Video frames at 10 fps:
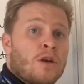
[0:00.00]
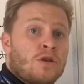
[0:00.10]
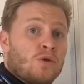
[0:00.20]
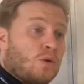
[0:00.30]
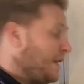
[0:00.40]

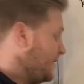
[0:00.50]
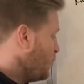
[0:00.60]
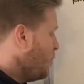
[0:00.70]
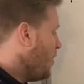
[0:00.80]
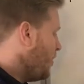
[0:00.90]
So let's
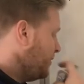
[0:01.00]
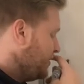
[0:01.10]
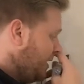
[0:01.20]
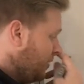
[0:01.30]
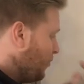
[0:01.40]
go on to
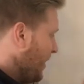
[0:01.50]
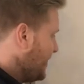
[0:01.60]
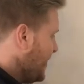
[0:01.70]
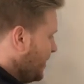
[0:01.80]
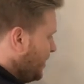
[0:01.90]
this
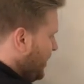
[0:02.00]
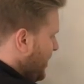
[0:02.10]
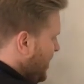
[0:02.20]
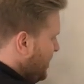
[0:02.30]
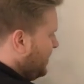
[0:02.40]
rectangle
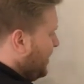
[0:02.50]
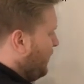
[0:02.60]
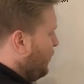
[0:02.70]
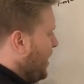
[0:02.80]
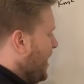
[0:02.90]
here. Say
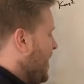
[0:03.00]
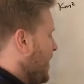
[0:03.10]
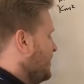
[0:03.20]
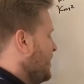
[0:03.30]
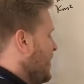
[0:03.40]
if we
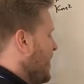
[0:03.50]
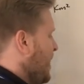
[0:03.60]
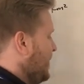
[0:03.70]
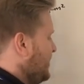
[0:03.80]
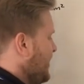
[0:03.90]
had
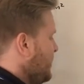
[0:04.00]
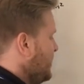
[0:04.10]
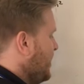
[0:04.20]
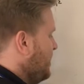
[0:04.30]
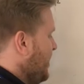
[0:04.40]
7
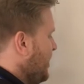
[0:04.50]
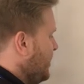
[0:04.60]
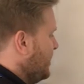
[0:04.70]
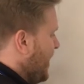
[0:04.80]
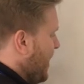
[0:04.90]

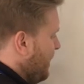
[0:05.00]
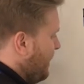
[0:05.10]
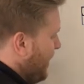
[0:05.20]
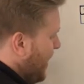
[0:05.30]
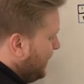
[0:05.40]
centimetres and
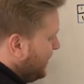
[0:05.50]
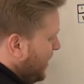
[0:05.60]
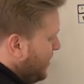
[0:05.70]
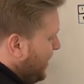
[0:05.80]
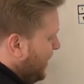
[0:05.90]
5
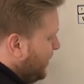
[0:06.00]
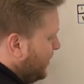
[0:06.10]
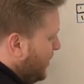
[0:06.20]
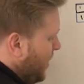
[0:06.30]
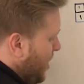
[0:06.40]

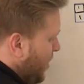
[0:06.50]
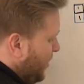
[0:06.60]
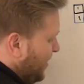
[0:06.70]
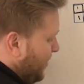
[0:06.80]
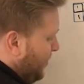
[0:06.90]
centimetres,
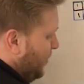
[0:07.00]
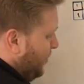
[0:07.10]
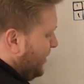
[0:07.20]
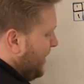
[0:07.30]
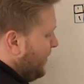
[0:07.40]
simply do
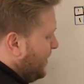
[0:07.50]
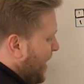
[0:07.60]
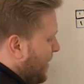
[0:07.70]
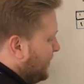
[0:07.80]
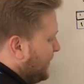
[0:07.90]
7
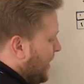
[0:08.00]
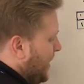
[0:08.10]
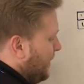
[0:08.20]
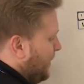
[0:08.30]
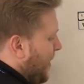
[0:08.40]
times
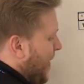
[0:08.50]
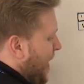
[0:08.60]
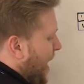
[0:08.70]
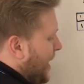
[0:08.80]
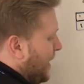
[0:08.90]
5
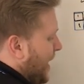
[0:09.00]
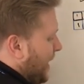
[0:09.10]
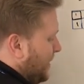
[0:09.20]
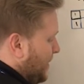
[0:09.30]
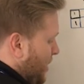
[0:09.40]
and
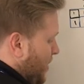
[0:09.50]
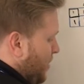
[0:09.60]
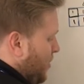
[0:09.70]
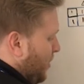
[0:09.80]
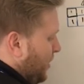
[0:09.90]
get
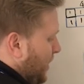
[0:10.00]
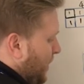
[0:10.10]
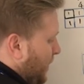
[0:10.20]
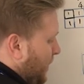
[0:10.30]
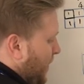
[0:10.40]

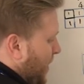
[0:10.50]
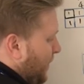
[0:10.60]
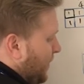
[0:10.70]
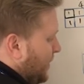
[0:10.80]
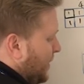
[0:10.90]
35
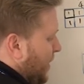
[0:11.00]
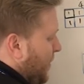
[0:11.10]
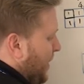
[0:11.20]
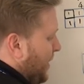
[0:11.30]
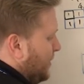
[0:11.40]

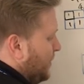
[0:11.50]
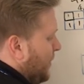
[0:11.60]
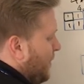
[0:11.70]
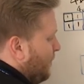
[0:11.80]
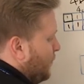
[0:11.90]
centimetres
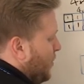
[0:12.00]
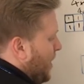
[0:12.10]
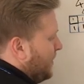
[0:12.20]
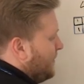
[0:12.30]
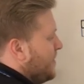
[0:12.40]

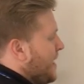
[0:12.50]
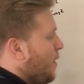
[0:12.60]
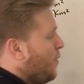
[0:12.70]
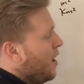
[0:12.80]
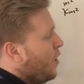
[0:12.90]
squared.
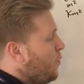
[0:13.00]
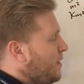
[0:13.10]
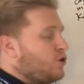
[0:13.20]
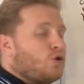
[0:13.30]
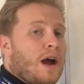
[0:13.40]
Now,
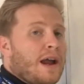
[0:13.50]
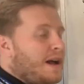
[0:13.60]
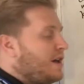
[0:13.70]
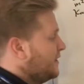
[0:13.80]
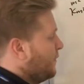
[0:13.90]
with
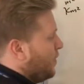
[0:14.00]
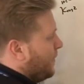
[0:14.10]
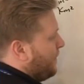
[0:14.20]
triangles, if we want to